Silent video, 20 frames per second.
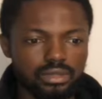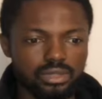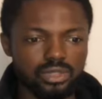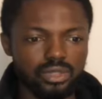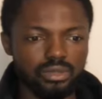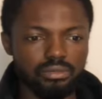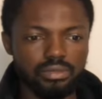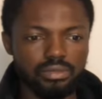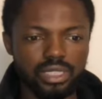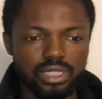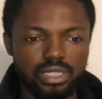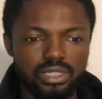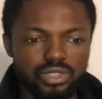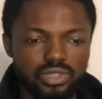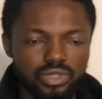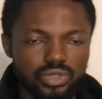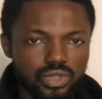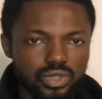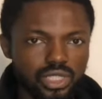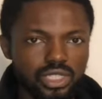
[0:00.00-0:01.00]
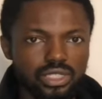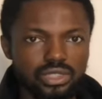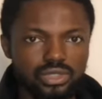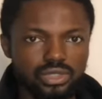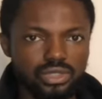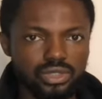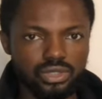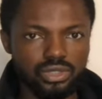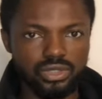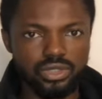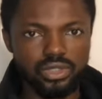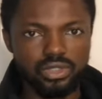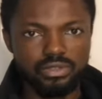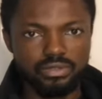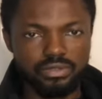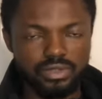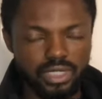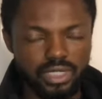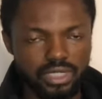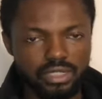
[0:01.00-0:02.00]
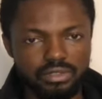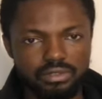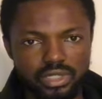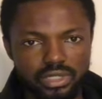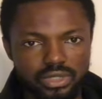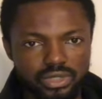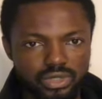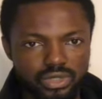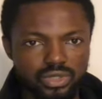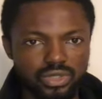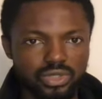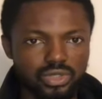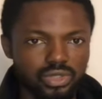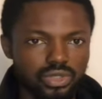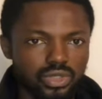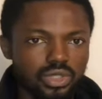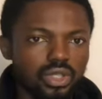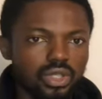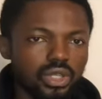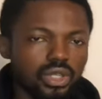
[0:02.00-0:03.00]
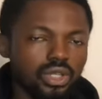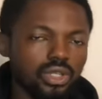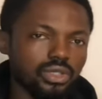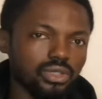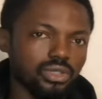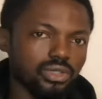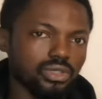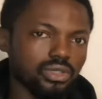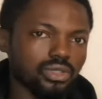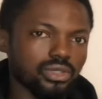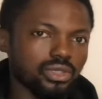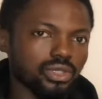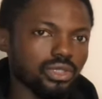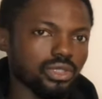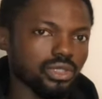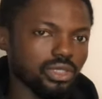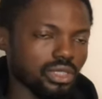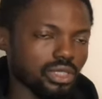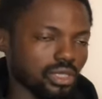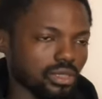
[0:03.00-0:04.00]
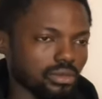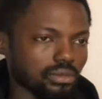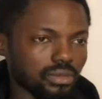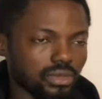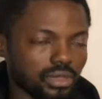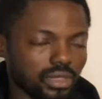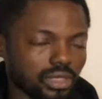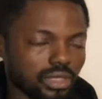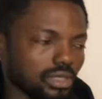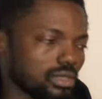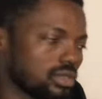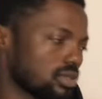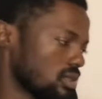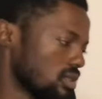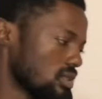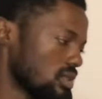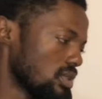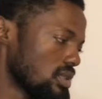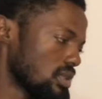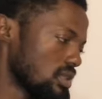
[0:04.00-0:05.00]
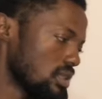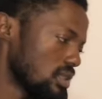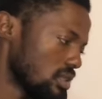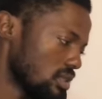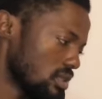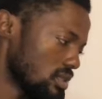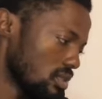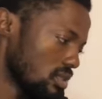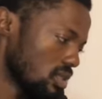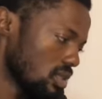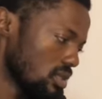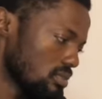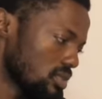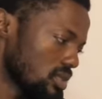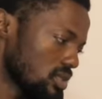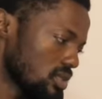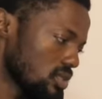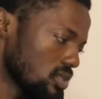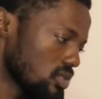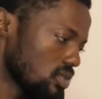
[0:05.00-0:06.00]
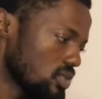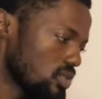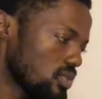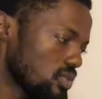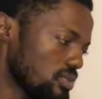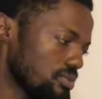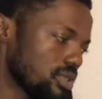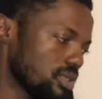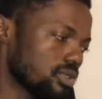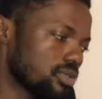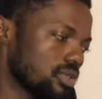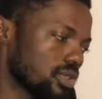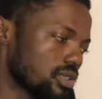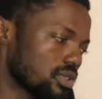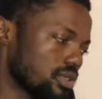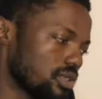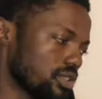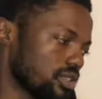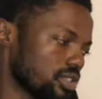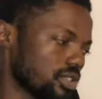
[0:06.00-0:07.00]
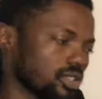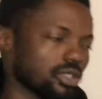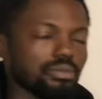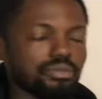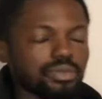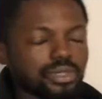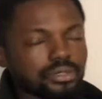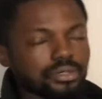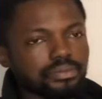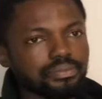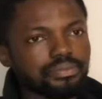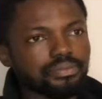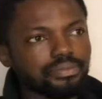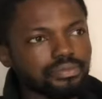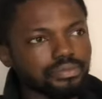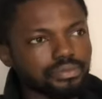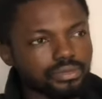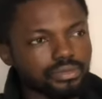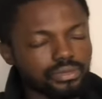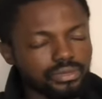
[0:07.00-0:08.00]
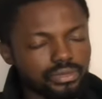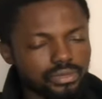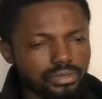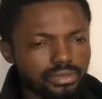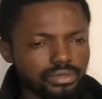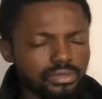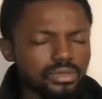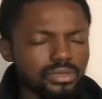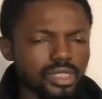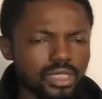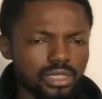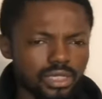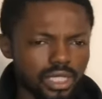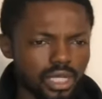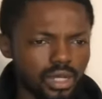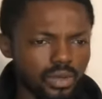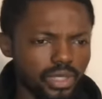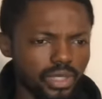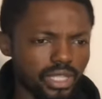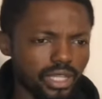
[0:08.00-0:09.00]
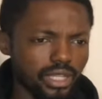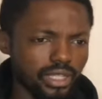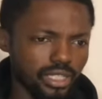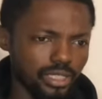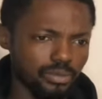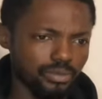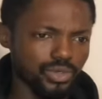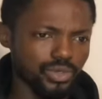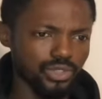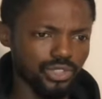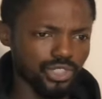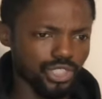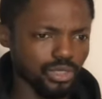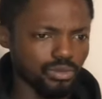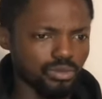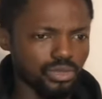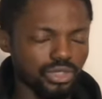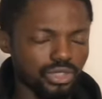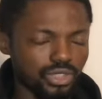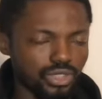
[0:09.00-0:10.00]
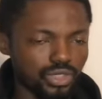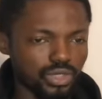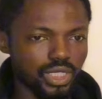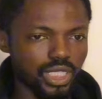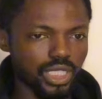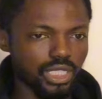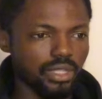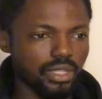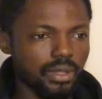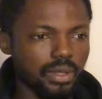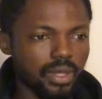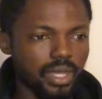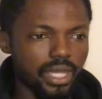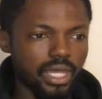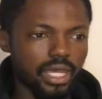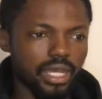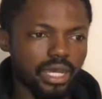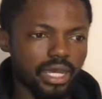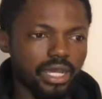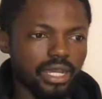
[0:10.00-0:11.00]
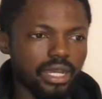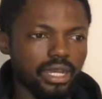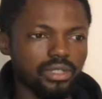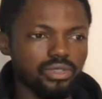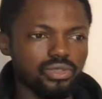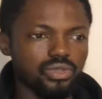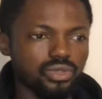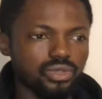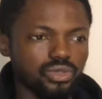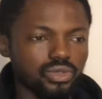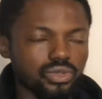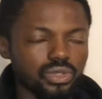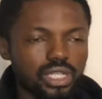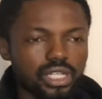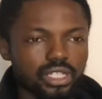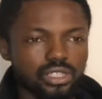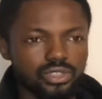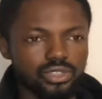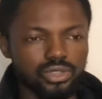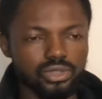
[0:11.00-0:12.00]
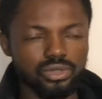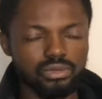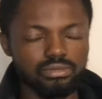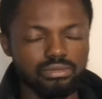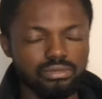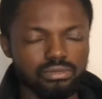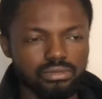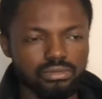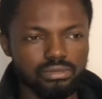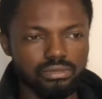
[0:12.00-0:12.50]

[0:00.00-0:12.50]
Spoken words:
some minutes you get your stuff delivered to your doorstep. Okay, so number two would be grocery shopping. Now when I came to Germany newly, I had to do like some